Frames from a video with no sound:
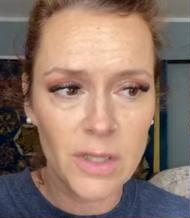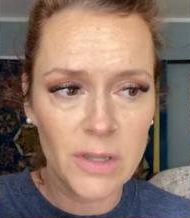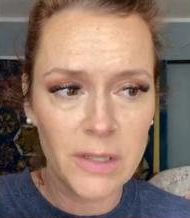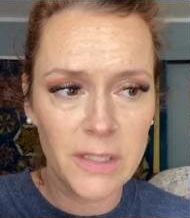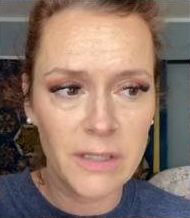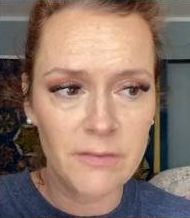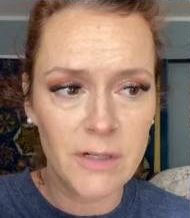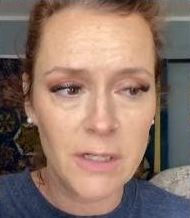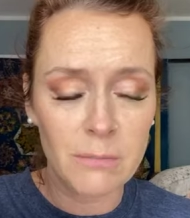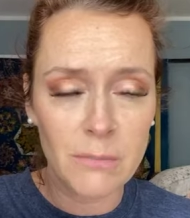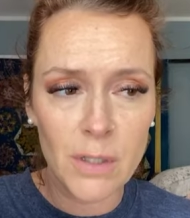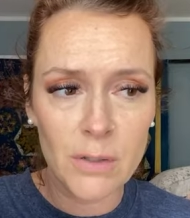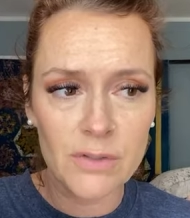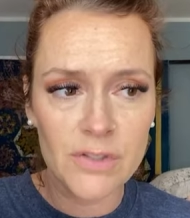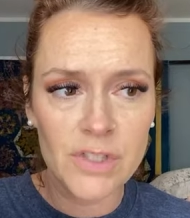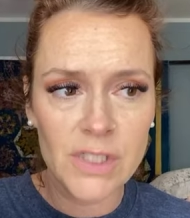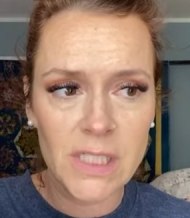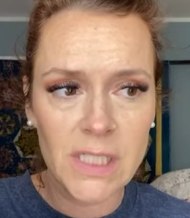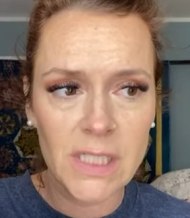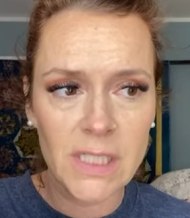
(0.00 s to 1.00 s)
leave an
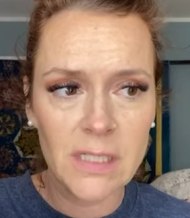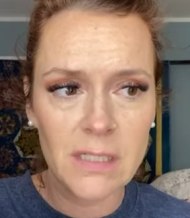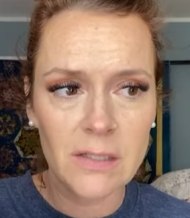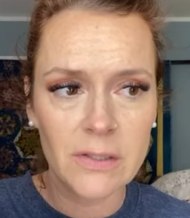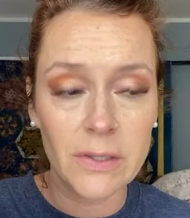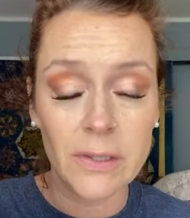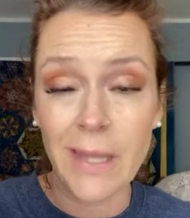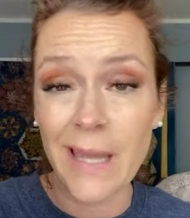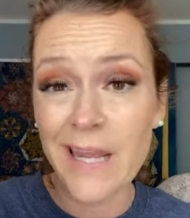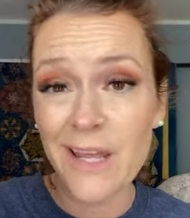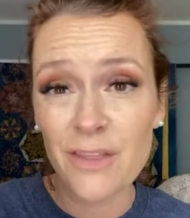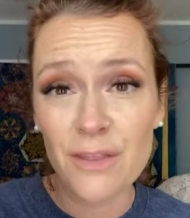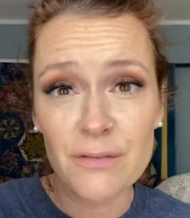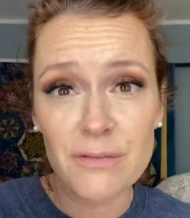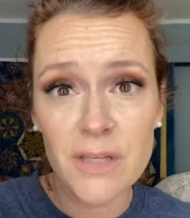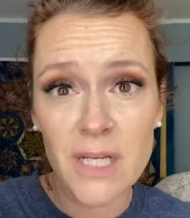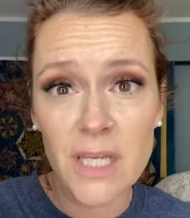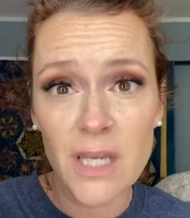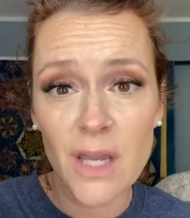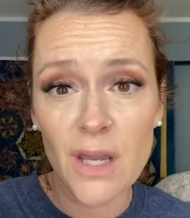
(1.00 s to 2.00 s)
emoji, like the
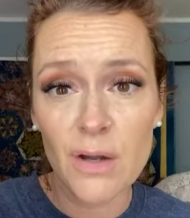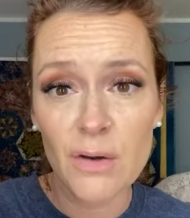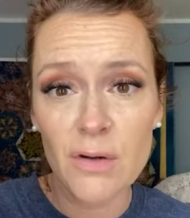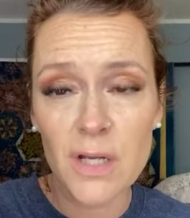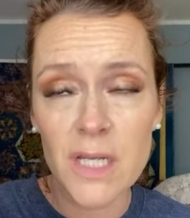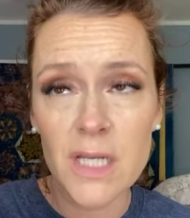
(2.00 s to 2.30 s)
video.